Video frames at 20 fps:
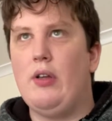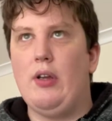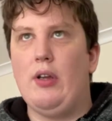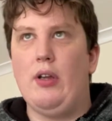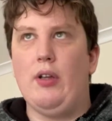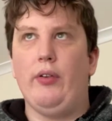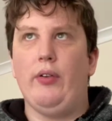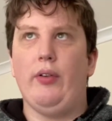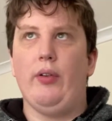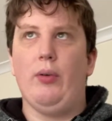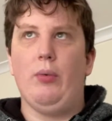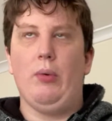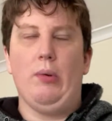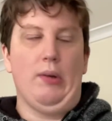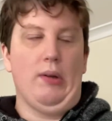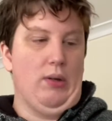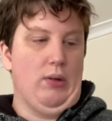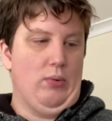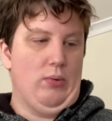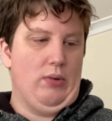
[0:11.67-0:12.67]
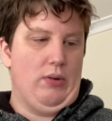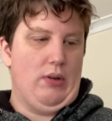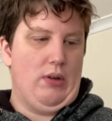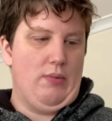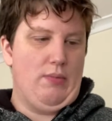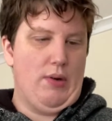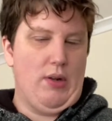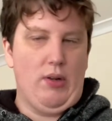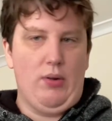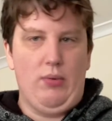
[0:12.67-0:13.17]
As they really call
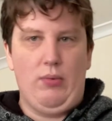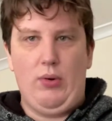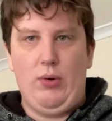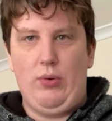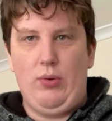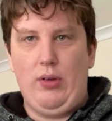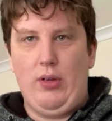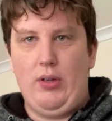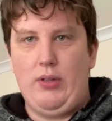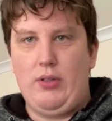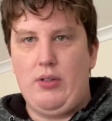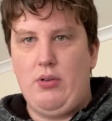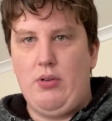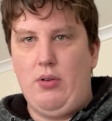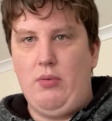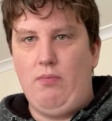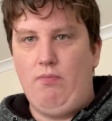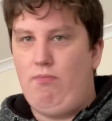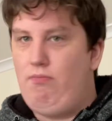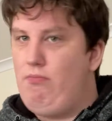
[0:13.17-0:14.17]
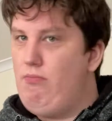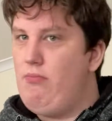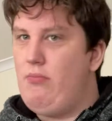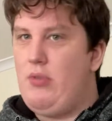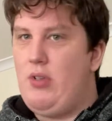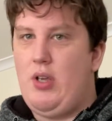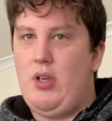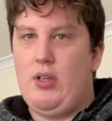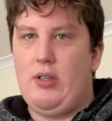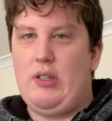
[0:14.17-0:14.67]
that part of the world, it's a
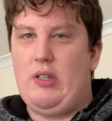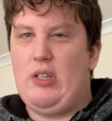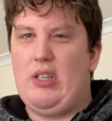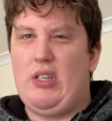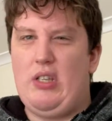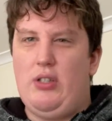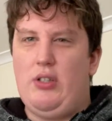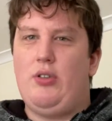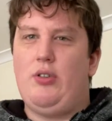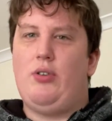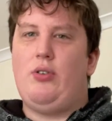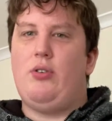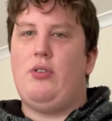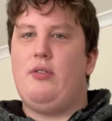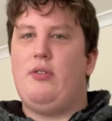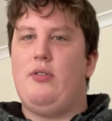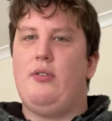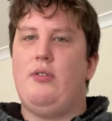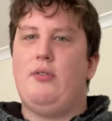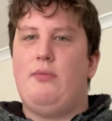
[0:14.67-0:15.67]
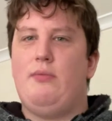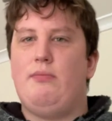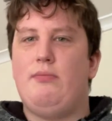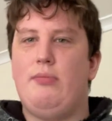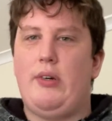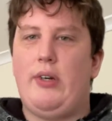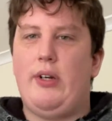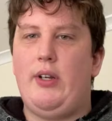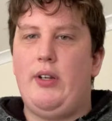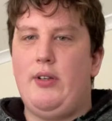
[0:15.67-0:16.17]
mix that comes off
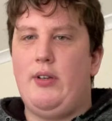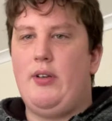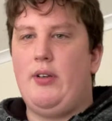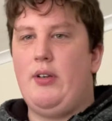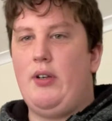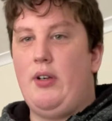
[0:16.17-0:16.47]
brand,